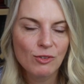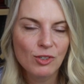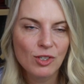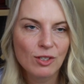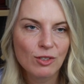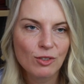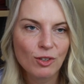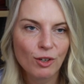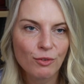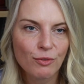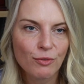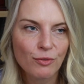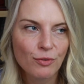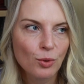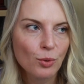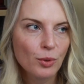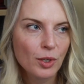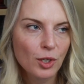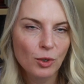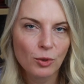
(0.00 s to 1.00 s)
She's got
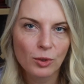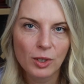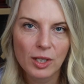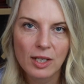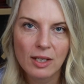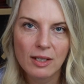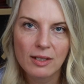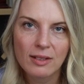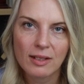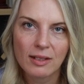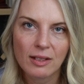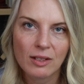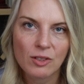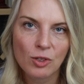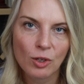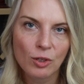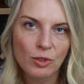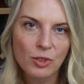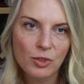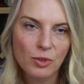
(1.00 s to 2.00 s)
four degrees and a
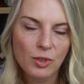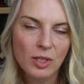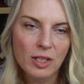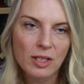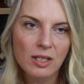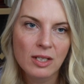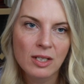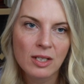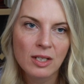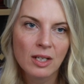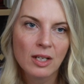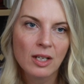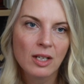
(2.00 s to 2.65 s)
doctorate.